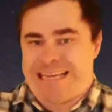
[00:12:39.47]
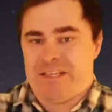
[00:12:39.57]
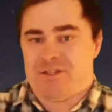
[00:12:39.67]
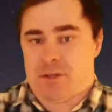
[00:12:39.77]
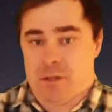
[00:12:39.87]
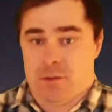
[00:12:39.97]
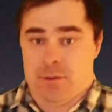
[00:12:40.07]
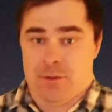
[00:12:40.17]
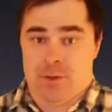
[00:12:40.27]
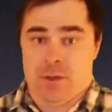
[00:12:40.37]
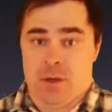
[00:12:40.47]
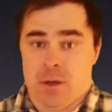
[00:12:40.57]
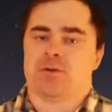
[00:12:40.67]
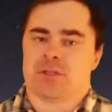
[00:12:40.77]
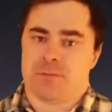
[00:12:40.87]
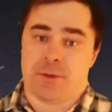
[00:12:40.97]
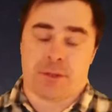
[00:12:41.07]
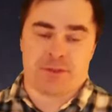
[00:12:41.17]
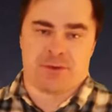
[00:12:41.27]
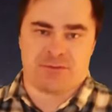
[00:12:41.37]
is the supposed to
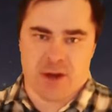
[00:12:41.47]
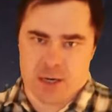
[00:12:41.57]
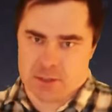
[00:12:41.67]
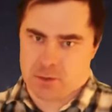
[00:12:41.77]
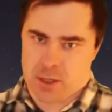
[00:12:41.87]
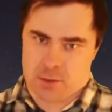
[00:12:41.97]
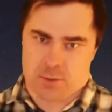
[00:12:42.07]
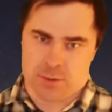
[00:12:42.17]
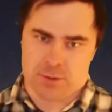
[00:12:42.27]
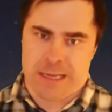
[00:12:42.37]
be de facto language.